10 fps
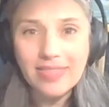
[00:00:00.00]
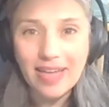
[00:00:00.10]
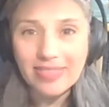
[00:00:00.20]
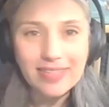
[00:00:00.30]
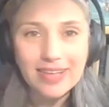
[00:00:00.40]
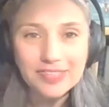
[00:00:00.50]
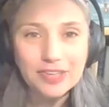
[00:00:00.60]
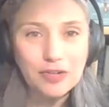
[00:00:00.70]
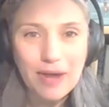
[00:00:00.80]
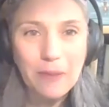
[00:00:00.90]
I think that's a
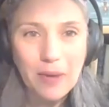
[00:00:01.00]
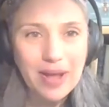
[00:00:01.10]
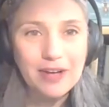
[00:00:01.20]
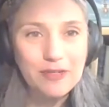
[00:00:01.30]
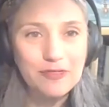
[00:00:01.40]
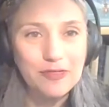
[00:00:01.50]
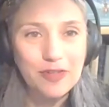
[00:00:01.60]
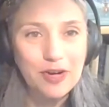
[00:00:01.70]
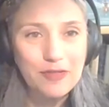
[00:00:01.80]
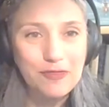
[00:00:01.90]
great way of,
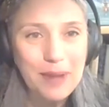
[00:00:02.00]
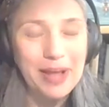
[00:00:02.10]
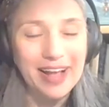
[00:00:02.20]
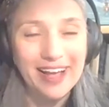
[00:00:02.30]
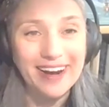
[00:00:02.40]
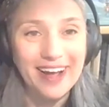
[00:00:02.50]
of framing it,